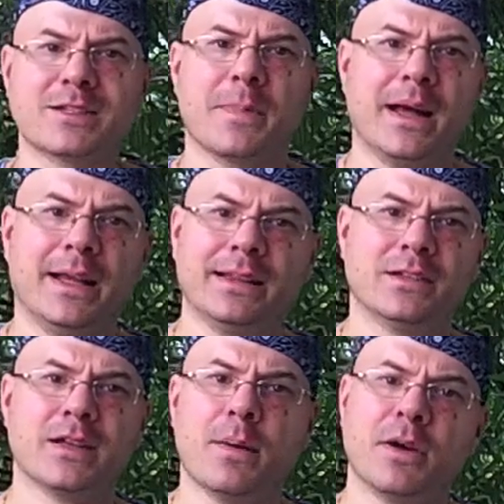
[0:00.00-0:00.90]
that's about it.
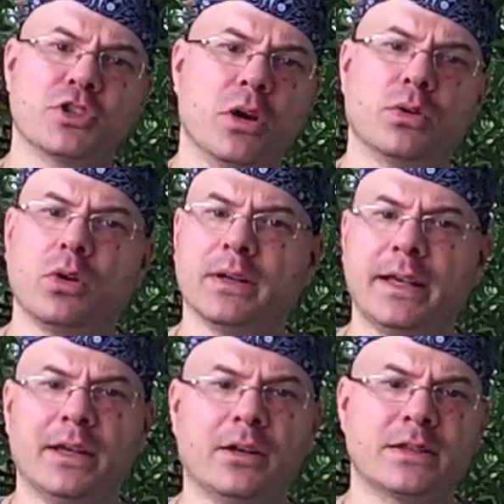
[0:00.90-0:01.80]
There's not much going on
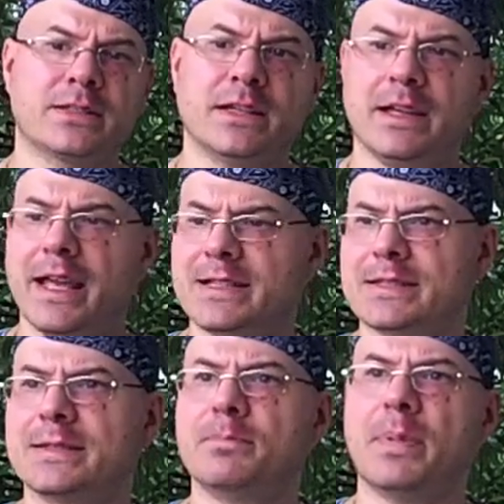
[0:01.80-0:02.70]
here.
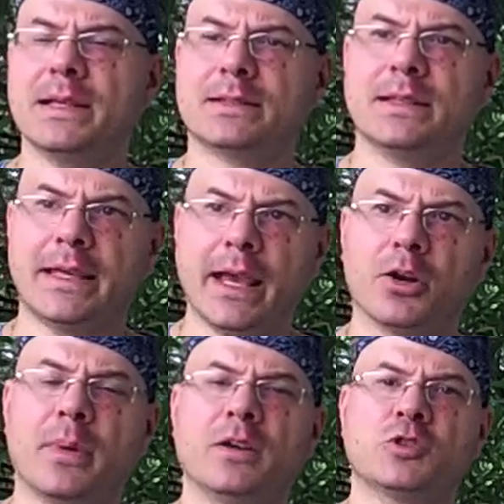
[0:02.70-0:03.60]
It's basically
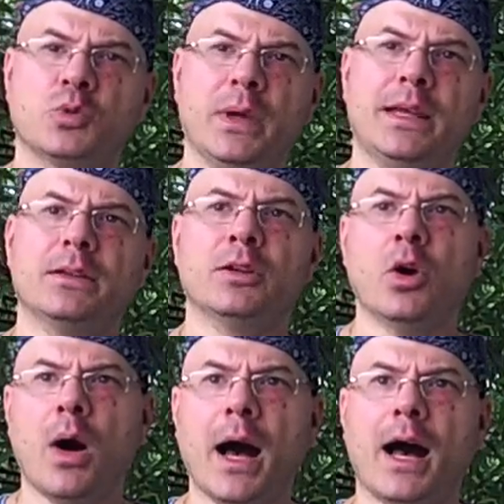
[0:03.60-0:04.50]
caramel sweet,
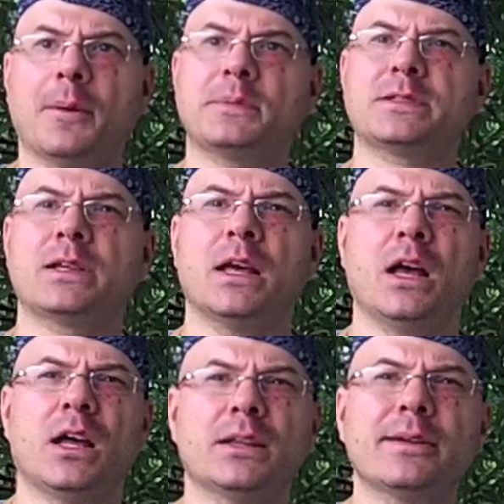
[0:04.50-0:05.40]
no hops,
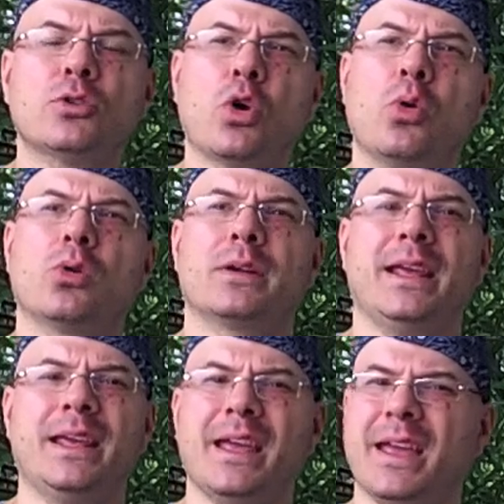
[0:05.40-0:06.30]
a little
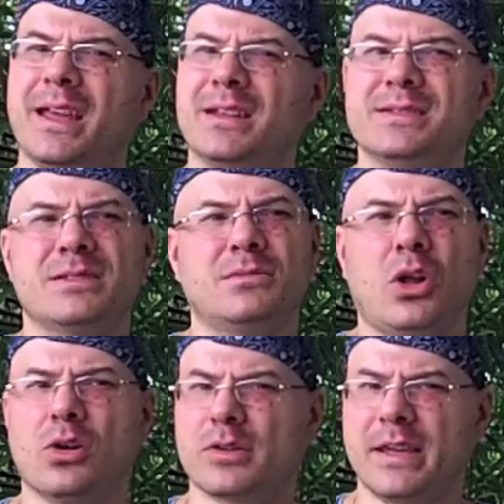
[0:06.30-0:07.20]
corny, and some
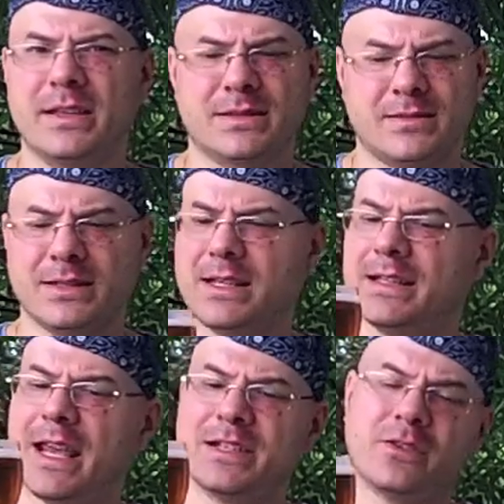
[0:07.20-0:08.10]
lager yeast. Let's get
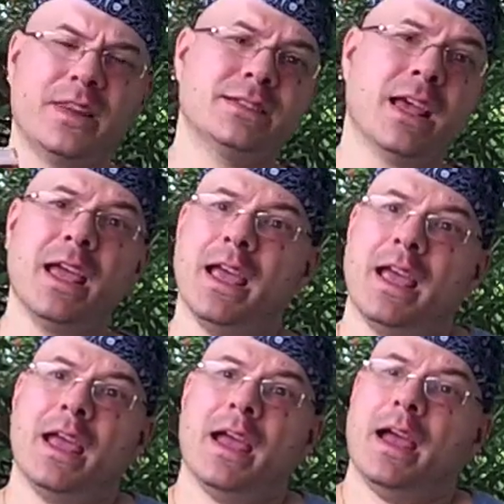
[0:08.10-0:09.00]
a taste on this.
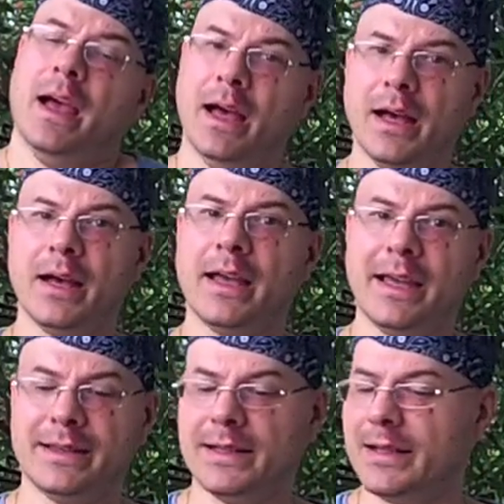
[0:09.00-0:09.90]

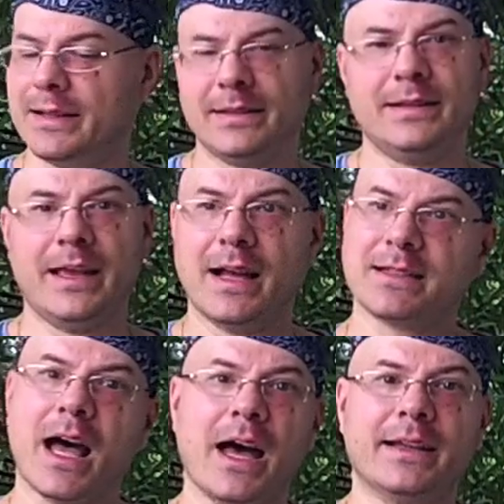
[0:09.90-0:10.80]
It's
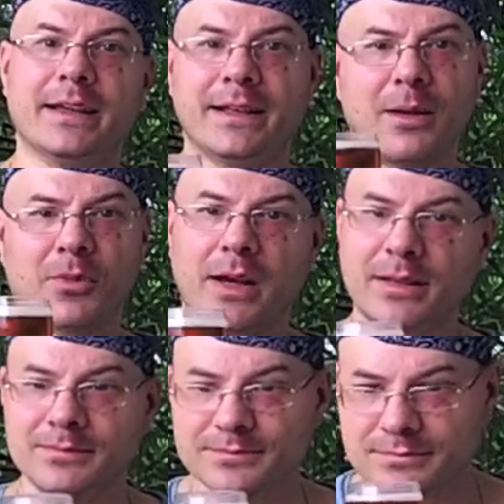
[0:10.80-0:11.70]
hot, and I'm ready.